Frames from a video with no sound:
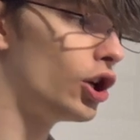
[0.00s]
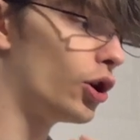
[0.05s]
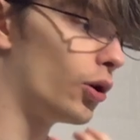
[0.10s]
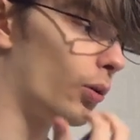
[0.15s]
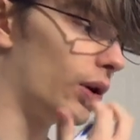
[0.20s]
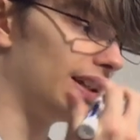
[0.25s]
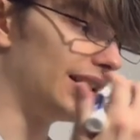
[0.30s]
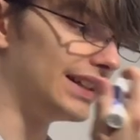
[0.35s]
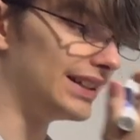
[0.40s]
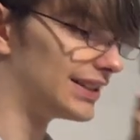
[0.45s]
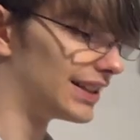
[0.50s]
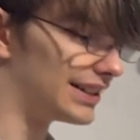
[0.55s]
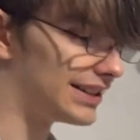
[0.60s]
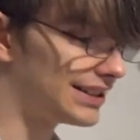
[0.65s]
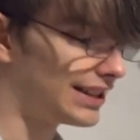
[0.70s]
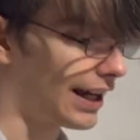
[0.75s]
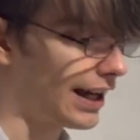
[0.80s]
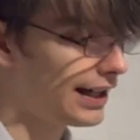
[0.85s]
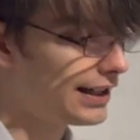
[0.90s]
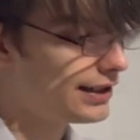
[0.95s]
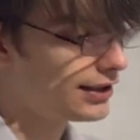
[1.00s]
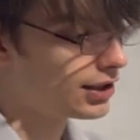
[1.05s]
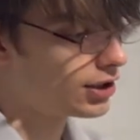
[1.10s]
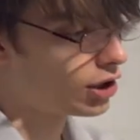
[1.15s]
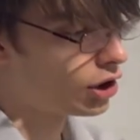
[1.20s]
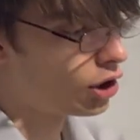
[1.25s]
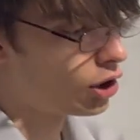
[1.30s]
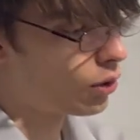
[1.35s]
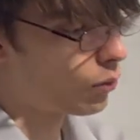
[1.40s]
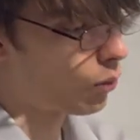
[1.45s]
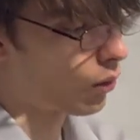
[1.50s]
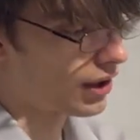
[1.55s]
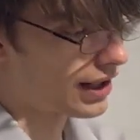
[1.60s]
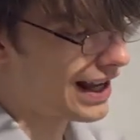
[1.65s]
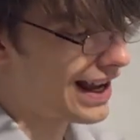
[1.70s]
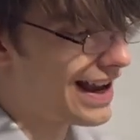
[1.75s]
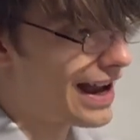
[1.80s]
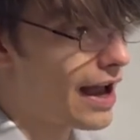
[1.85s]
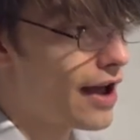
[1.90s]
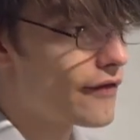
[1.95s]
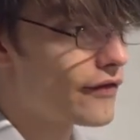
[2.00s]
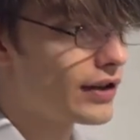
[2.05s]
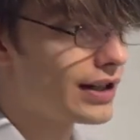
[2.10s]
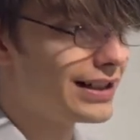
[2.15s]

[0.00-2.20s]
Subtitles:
we need to take whatever